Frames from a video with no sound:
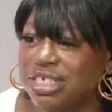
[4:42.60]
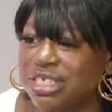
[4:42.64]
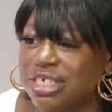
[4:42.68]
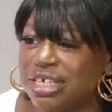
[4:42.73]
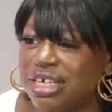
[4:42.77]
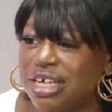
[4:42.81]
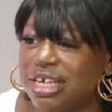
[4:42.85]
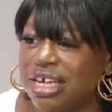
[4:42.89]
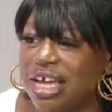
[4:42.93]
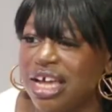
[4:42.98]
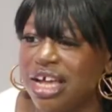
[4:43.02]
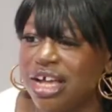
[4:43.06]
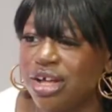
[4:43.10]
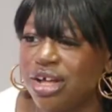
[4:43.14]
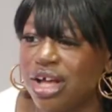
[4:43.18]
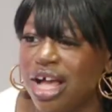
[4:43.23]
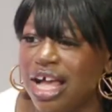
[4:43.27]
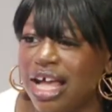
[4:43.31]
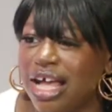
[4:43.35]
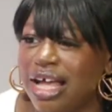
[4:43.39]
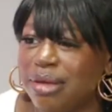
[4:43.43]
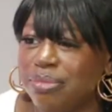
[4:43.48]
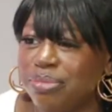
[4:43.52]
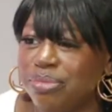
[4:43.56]
a
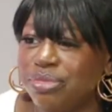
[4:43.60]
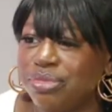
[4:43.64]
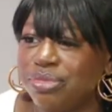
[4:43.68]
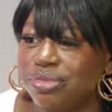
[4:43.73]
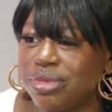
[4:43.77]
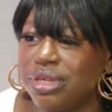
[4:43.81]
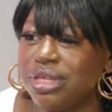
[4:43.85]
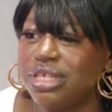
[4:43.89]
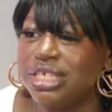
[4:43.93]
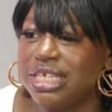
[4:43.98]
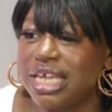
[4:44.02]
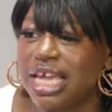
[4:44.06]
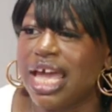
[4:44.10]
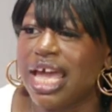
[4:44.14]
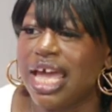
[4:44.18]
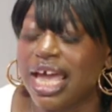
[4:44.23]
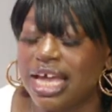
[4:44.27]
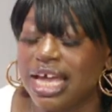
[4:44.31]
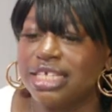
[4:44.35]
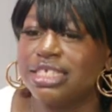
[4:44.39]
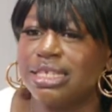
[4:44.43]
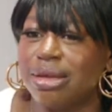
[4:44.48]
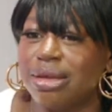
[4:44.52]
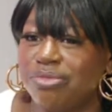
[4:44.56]

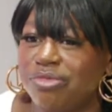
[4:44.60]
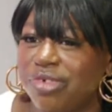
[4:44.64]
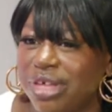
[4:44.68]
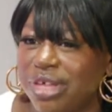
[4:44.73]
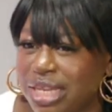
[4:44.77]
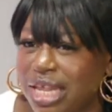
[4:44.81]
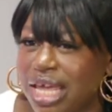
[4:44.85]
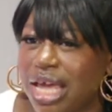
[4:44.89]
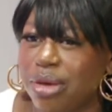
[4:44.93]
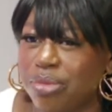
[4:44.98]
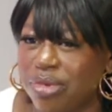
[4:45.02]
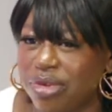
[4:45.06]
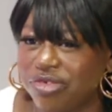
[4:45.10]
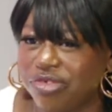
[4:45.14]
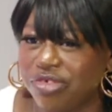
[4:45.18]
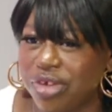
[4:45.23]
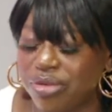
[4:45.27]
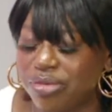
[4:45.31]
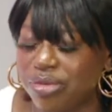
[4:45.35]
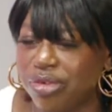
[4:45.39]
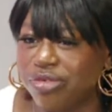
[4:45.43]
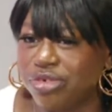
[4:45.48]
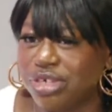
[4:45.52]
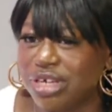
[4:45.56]
something there
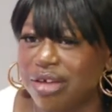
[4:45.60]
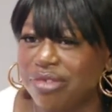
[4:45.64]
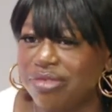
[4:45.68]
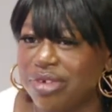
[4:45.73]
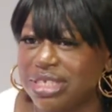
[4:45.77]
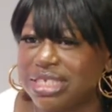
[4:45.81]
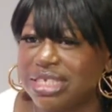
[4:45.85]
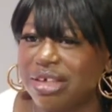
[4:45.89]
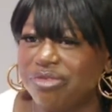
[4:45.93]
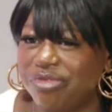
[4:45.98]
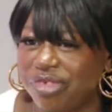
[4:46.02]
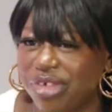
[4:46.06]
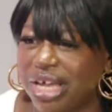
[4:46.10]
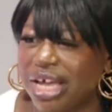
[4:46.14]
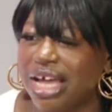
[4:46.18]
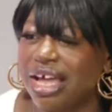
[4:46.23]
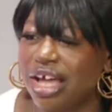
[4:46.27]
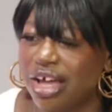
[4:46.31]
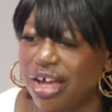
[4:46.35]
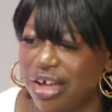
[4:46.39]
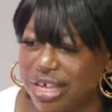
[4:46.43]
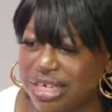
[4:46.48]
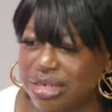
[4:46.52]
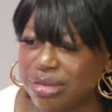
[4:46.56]
with Travis. I think
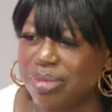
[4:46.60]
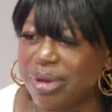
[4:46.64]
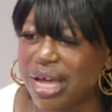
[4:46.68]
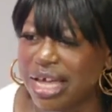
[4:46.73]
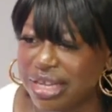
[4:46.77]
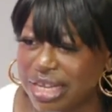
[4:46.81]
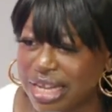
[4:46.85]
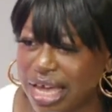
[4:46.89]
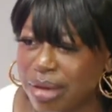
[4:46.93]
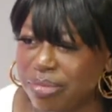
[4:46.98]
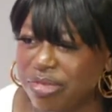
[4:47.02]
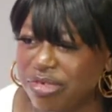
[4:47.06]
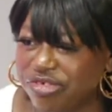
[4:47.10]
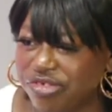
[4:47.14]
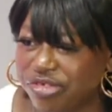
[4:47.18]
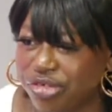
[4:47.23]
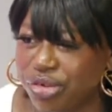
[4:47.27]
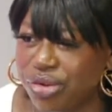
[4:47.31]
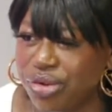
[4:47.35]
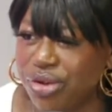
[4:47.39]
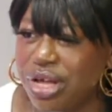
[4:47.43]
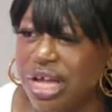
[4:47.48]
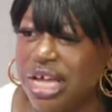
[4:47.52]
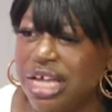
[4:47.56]
I heard about that
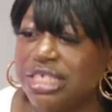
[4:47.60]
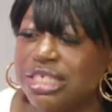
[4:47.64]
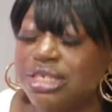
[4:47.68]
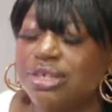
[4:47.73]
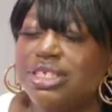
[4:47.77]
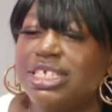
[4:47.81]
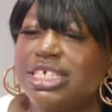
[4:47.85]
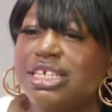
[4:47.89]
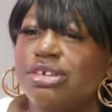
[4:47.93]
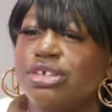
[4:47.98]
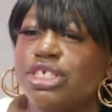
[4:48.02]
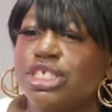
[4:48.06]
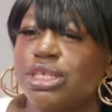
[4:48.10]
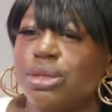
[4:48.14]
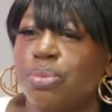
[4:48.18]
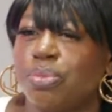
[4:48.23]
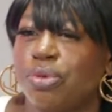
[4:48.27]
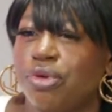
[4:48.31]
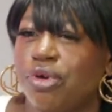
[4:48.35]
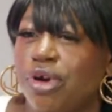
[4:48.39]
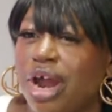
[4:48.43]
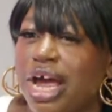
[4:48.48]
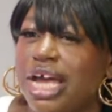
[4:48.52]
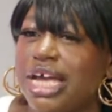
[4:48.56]
before, so it didn't
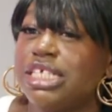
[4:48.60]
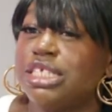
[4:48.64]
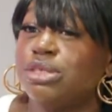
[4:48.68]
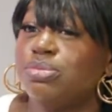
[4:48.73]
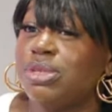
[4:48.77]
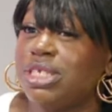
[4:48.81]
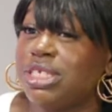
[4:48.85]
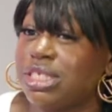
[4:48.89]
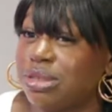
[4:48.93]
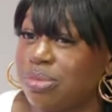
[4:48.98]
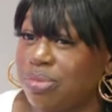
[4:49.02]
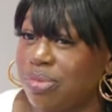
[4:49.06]
surprise me.